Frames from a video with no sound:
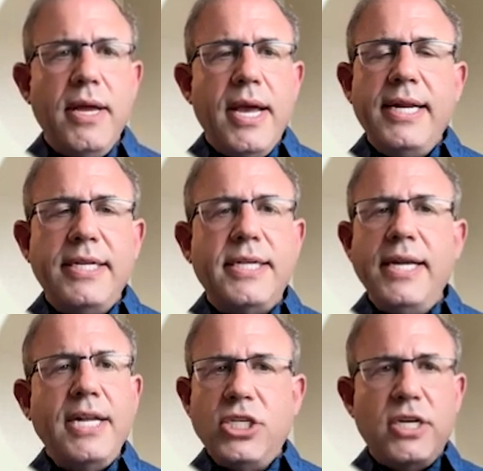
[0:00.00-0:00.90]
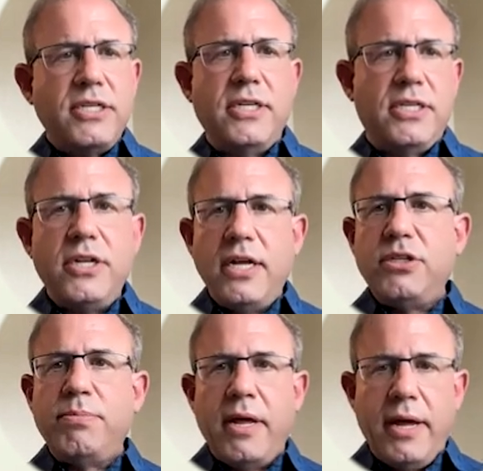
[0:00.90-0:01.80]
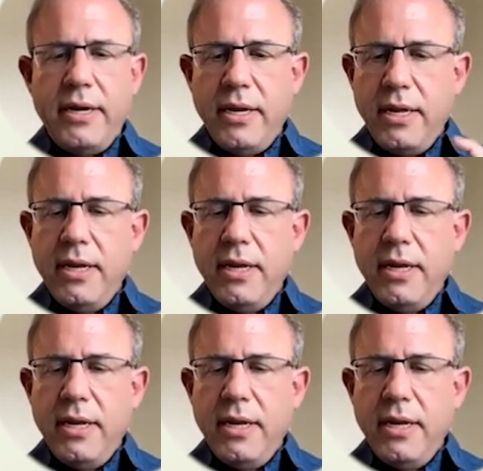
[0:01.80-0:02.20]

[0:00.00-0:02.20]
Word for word: And it's not just the sludge blood.